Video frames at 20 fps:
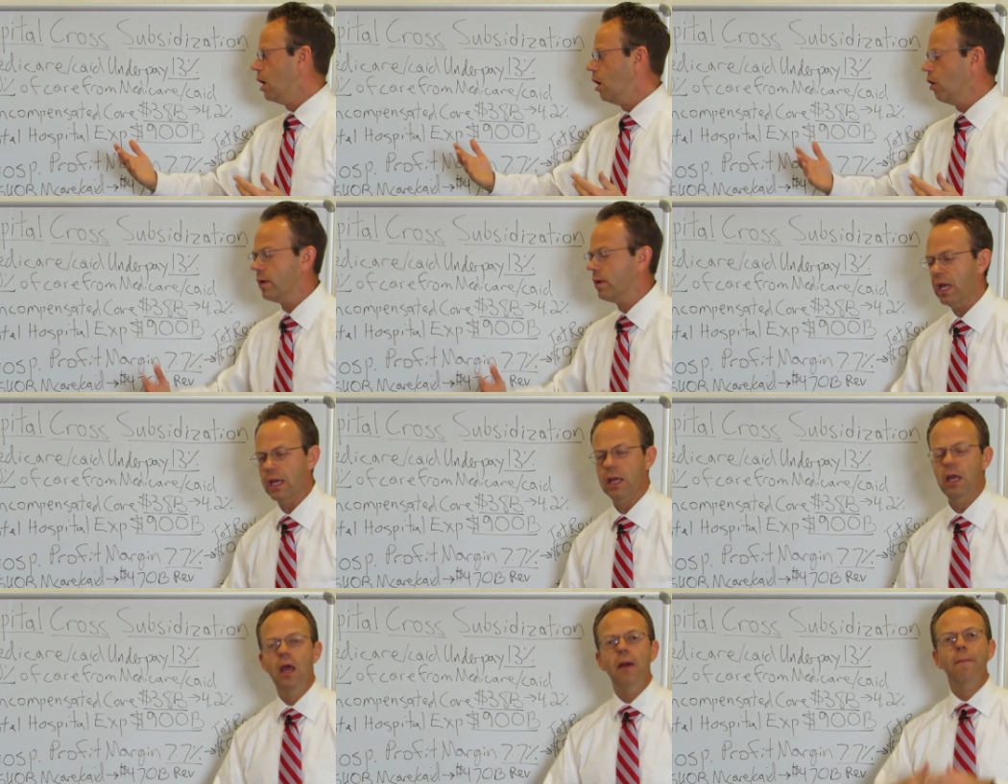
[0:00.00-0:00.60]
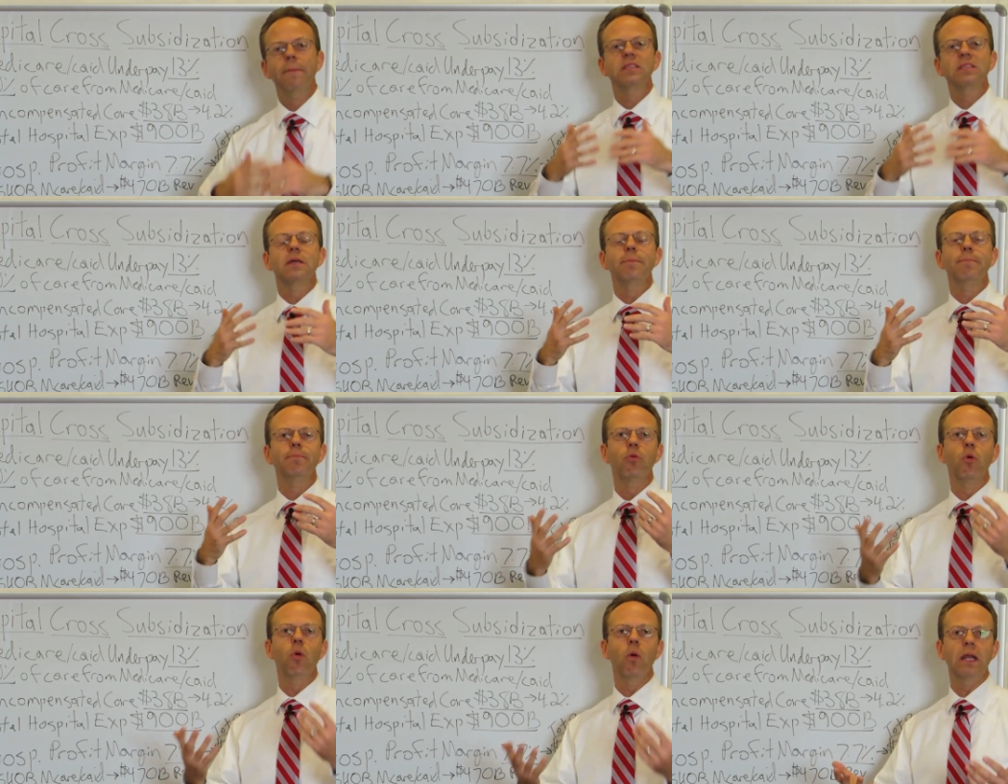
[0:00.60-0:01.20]
Okay, but the
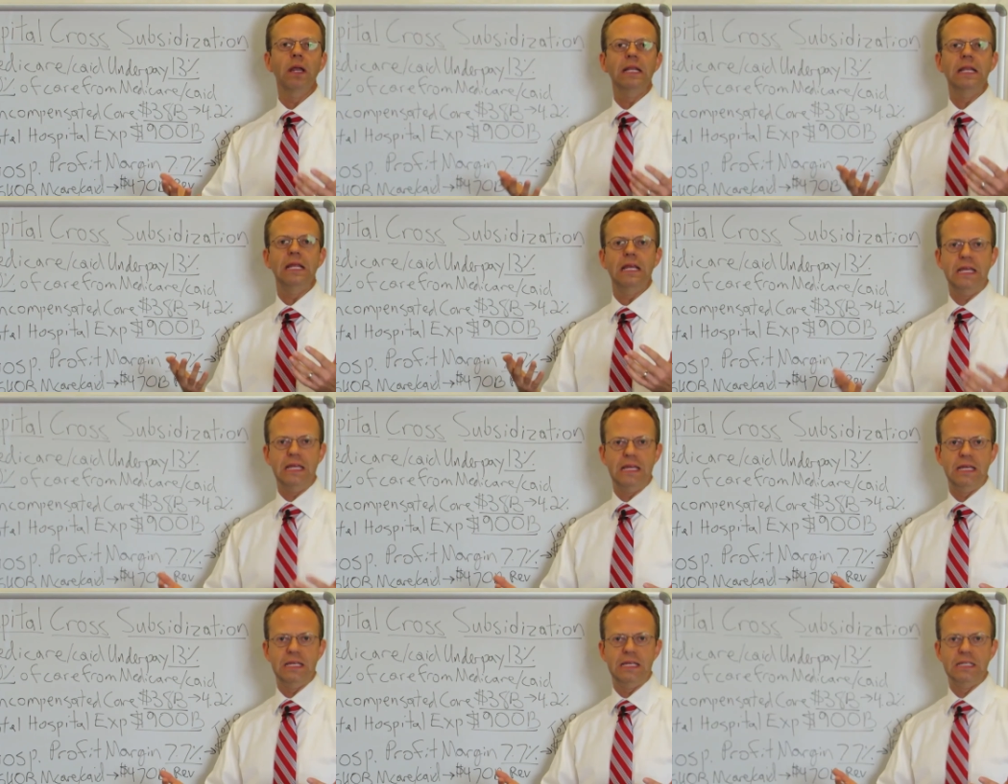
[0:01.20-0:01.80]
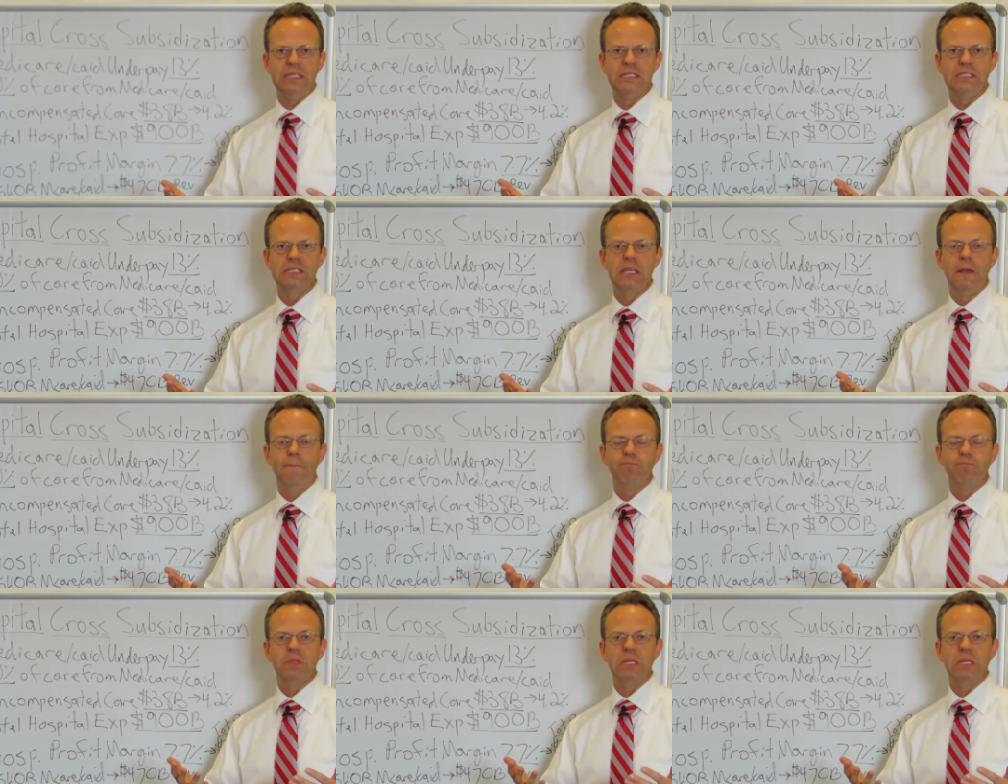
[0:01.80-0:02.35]
point is,